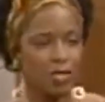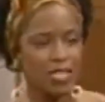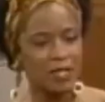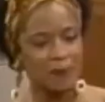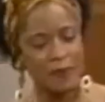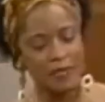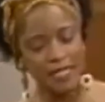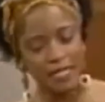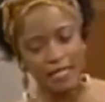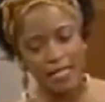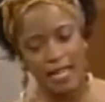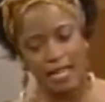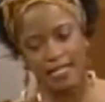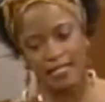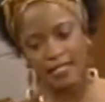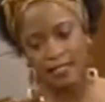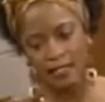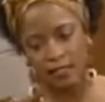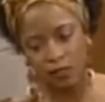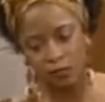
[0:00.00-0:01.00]
we spent a
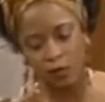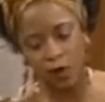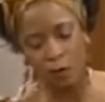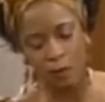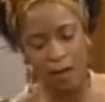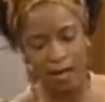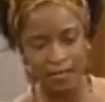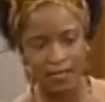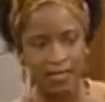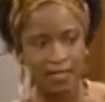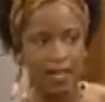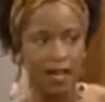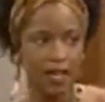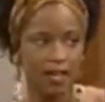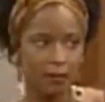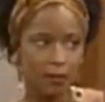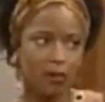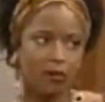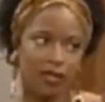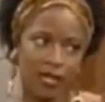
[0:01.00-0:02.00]
nice romantic
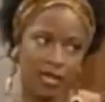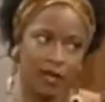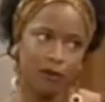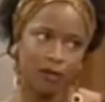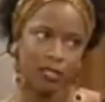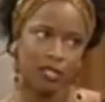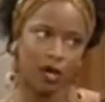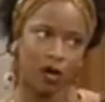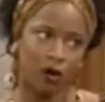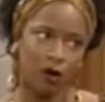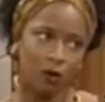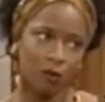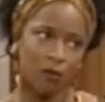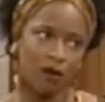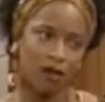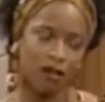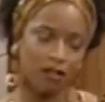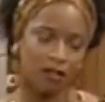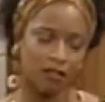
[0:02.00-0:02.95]
honeymoon here at home.